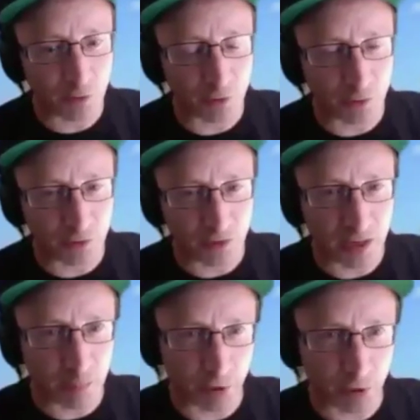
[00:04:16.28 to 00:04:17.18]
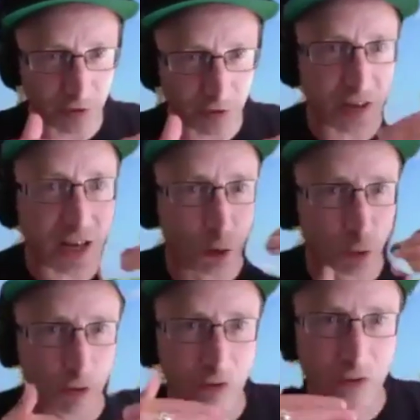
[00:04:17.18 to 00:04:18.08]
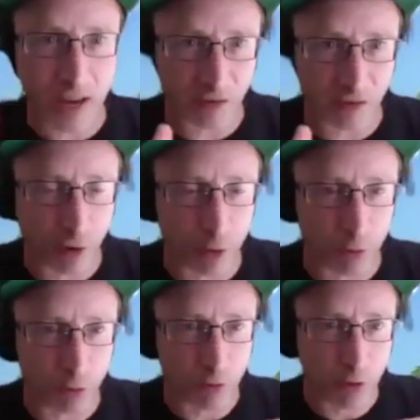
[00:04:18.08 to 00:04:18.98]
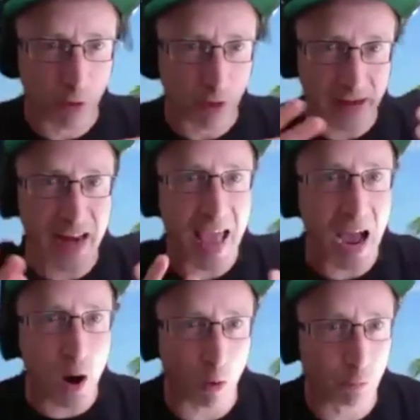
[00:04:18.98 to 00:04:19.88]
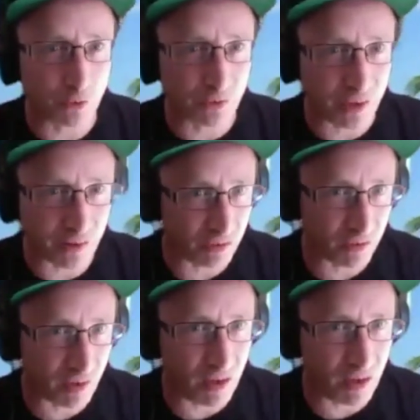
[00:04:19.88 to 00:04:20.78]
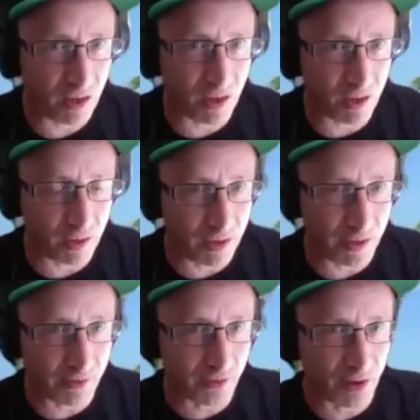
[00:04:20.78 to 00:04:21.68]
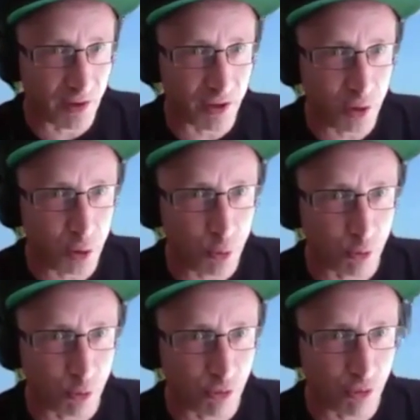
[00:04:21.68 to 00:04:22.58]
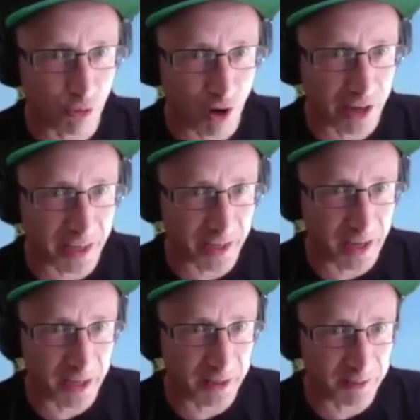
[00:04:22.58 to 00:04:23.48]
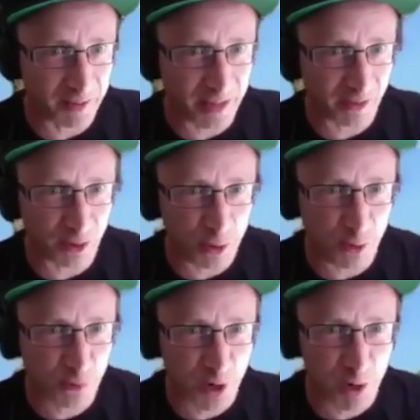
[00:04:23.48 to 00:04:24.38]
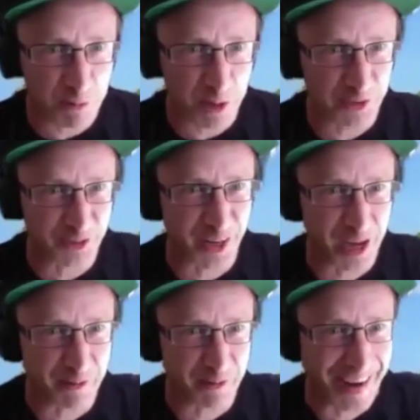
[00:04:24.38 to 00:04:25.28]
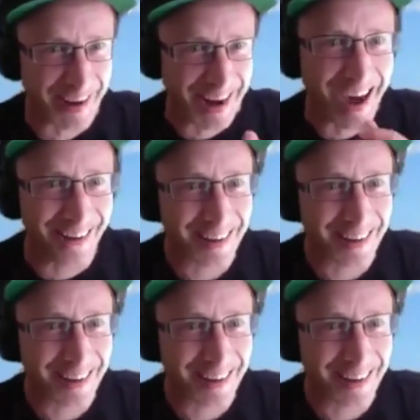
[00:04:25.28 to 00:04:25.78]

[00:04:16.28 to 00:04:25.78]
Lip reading: see it all just get so, and now obviously it's a huge, like, it's a huge phenomenon, Janelle Monae now,